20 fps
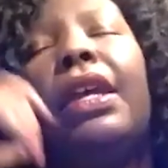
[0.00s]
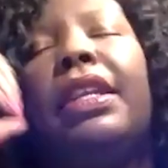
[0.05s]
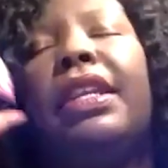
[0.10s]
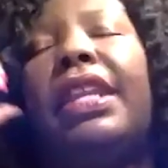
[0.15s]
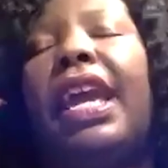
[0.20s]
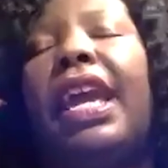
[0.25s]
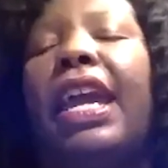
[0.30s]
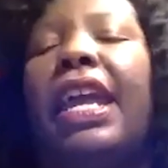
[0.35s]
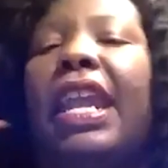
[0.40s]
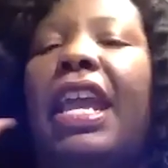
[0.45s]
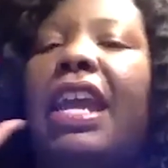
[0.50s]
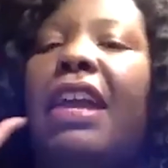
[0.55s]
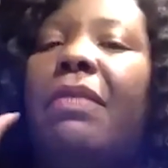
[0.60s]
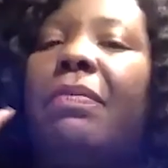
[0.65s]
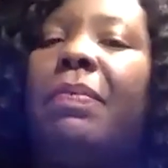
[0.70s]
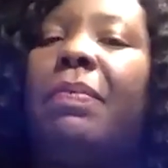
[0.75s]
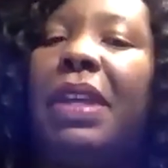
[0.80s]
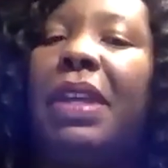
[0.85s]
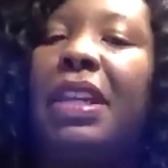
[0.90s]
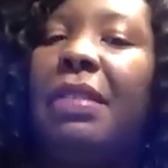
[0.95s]
that
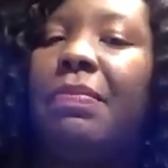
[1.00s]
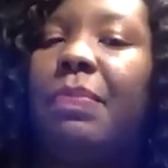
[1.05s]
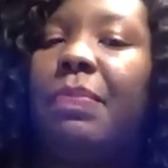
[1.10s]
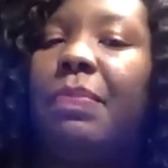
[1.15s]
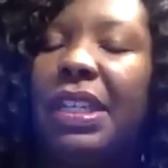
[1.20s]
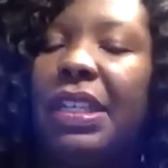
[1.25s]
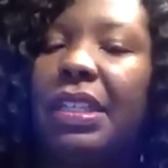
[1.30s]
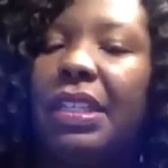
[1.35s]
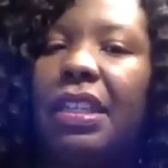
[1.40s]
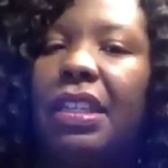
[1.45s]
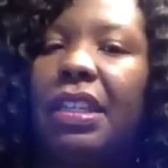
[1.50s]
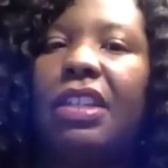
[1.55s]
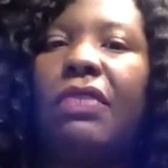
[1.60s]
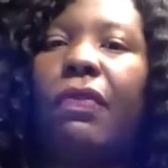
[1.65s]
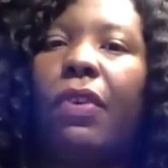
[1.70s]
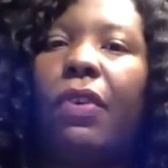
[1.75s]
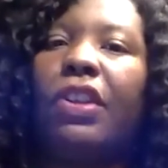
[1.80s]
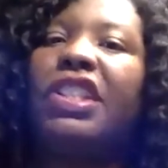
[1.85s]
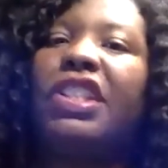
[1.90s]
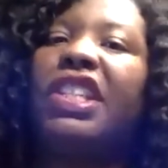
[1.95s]
have been in business
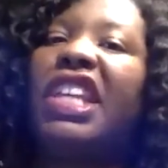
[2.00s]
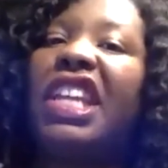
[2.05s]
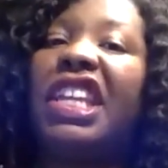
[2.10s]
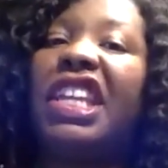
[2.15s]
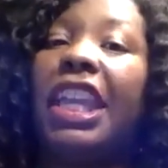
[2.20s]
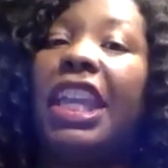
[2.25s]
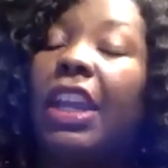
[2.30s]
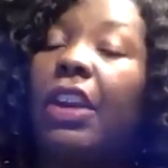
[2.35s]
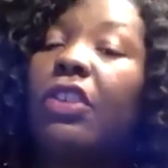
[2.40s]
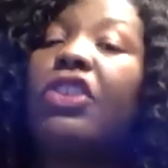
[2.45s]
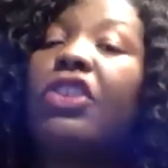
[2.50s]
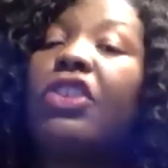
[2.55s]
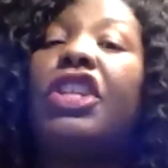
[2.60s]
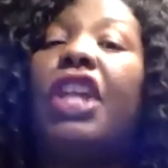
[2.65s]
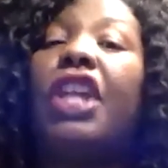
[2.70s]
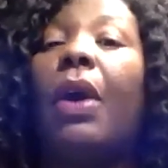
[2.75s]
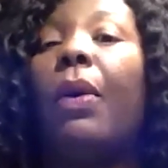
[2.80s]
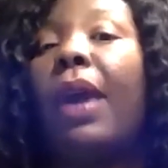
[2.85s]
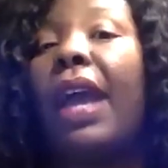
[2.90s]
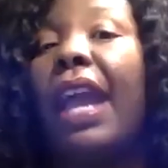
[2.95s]
for 10 years
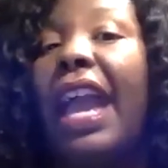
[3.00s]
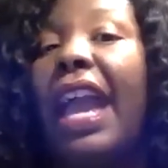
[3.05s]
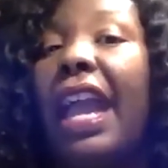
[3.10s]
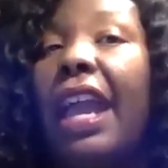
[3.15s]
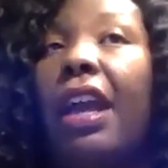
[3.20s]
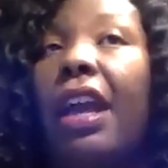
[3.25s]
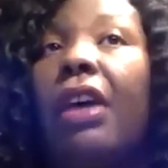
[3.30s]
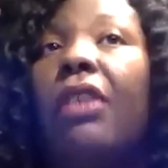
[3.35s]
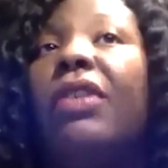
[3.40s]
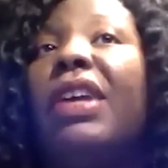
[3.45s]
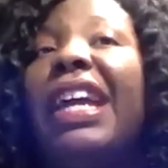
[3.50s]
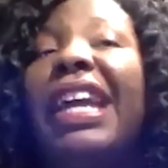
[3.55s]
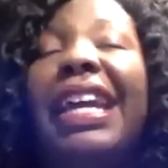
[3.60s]
don't have.